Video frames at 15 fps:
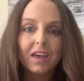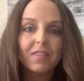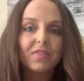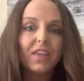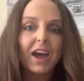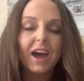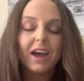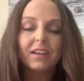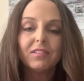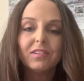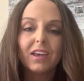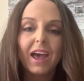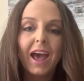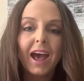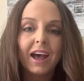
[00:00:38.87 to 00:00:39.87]
that
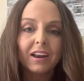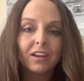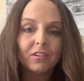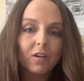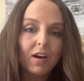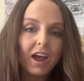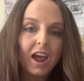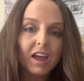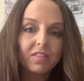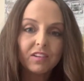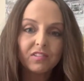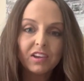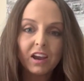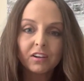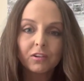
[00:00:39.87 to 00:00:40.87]
had I not had the
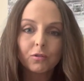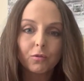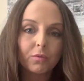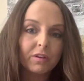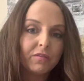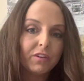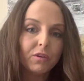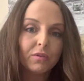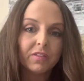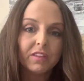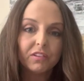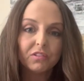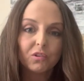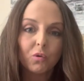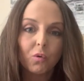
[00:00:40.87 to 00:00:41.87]
technical review in
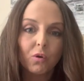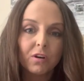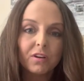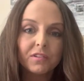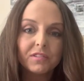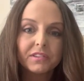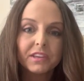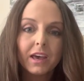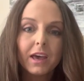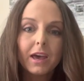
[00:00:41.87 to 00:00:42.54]
this course,